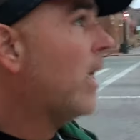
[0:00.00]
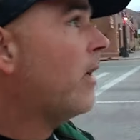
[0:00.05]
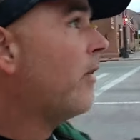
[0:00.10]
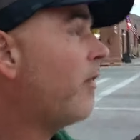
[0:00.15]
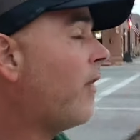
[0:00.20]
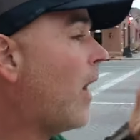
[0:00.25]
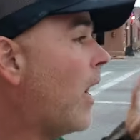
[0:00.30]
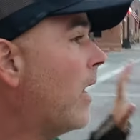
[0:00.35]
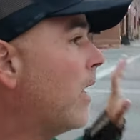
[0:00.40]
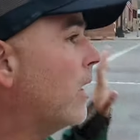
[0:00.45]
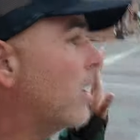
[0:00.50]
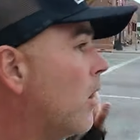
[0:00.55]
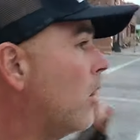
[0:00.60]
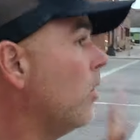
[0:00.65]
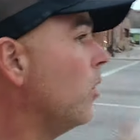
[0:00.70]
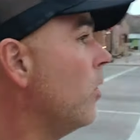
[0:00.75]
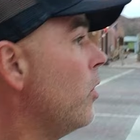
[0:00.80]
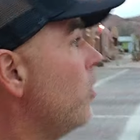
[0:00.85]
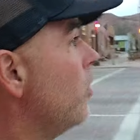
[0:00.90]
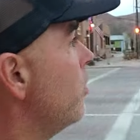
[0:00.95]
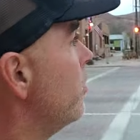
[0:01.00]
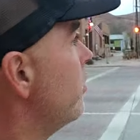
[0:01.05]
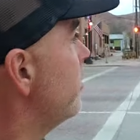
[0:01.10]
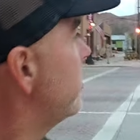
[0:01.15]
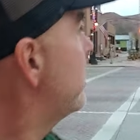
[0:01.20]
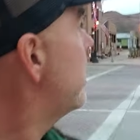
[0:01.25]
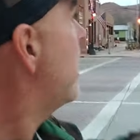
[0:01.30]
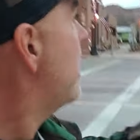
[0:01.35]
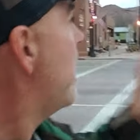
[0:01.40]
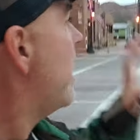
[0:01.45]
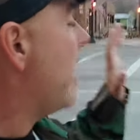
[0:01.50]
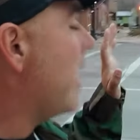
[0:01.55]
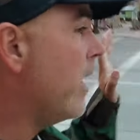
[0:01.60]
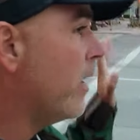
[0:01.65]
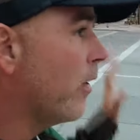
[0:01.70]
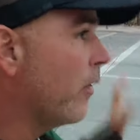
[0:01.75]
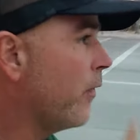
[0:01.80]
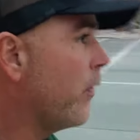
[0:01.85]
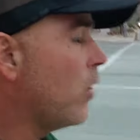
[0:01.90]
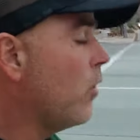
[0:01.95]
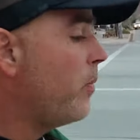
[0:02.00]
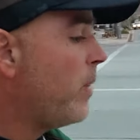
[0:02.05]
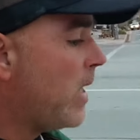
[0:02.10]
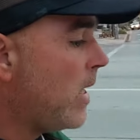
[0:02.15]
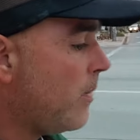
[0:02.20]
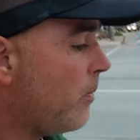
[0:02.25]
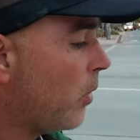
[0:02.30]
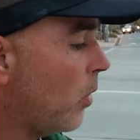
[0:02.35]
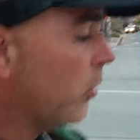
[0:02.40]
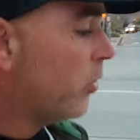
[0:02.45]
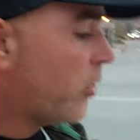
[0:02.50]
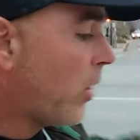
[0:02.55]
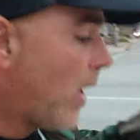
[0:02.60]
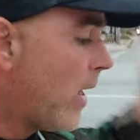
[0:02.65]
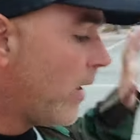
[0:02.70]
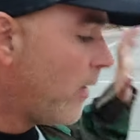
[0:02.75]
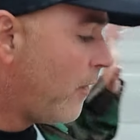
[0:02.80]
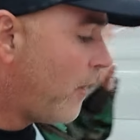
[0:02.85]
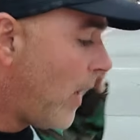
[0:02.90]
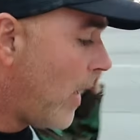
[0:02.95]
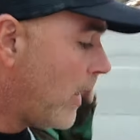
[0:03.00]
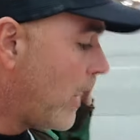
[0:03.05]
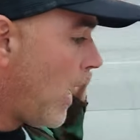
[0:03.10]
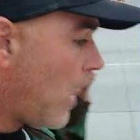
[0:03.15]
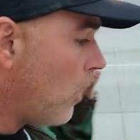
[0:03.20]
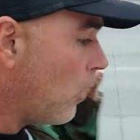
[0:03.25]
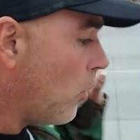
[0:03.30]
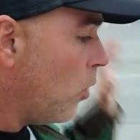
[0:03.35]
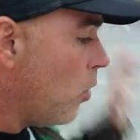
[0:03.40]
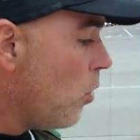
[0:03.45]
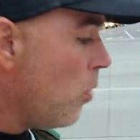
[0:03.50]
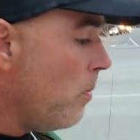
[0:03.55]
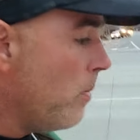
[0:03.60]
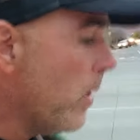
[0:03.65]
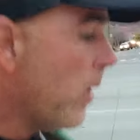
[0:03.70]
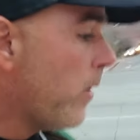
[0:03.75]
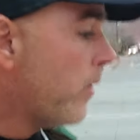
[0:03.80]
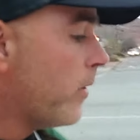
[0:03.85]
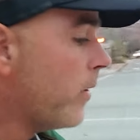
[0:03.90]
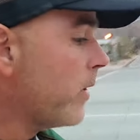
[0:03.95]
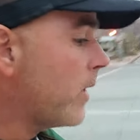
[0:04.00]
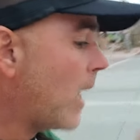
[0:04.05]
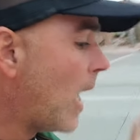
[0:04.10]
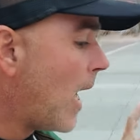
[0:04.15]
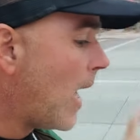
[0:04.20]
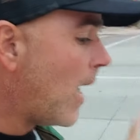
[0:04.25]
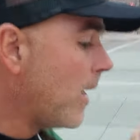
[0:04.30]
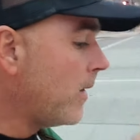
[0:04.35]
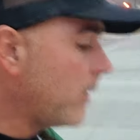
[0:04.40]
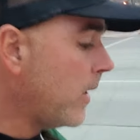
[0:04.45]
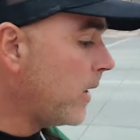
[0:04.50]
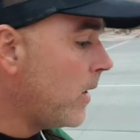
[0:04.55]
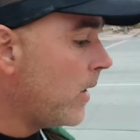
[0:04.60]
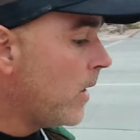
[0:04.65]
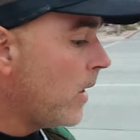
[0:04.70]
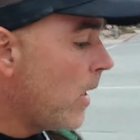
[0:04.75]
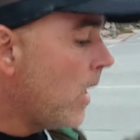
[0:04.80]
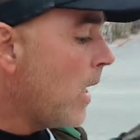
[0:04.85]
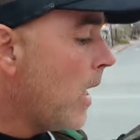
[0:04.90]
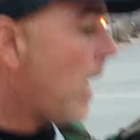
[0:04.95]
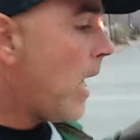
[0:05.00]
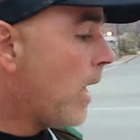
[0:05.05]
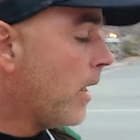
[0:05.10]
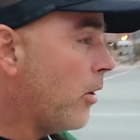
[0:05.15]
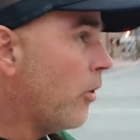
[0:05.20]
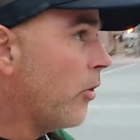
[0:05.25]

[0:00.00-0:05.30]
to find clues, interview people, trying to find out who murdered Kylen and